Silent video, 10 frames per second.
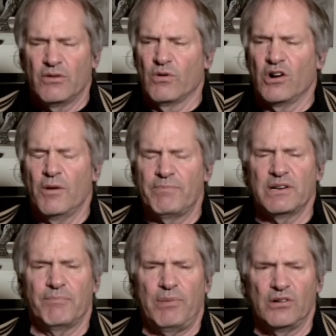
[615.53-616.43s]
We're hoping
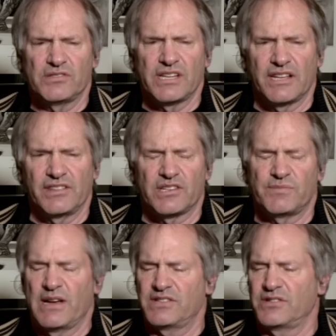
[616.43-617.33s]
to pulsate this
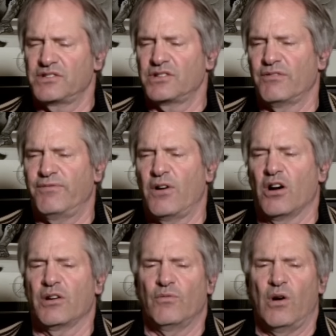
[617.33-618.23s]
message so
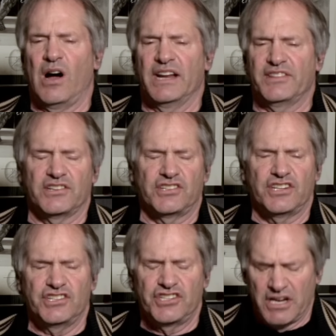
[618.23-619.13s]
far and wide that
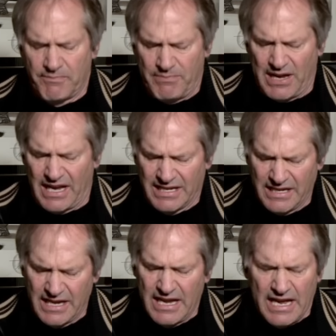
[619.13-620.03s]
Xi
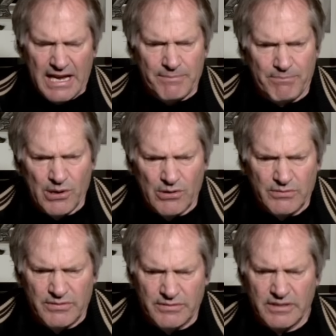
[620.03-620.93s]
Jinping and
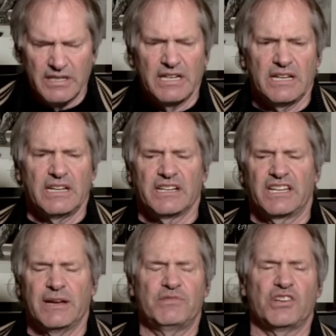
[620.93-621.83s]
Putin,
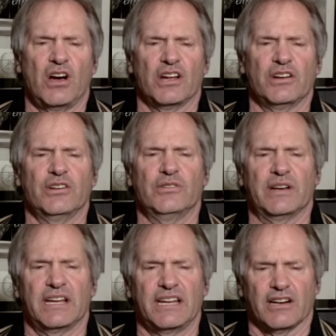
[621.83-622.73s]
Kim Jong-un
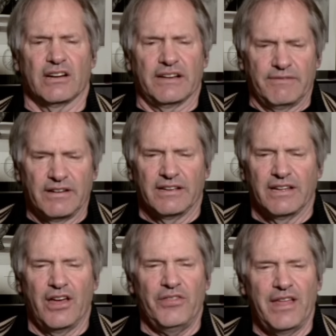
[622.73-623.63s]
hear it.
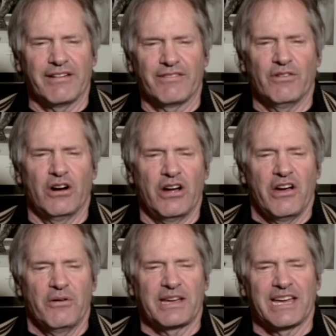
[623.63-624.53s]
And
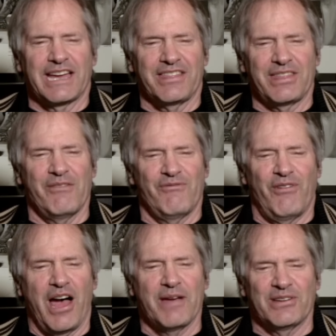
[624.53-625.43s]
we can get them
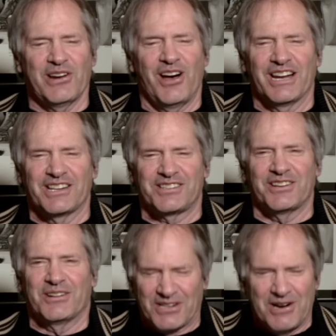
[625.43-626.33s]
vibing on it
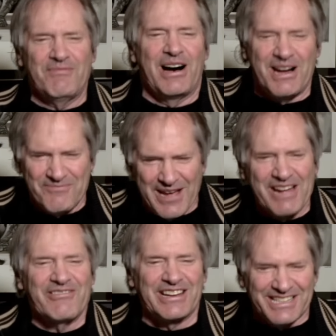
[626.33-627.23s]
too. Come on,
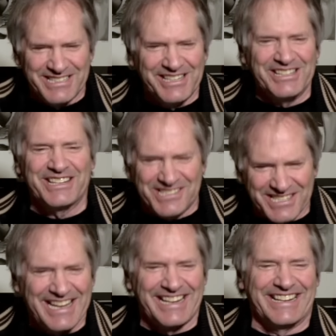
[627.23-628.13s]
man, we can do this thing.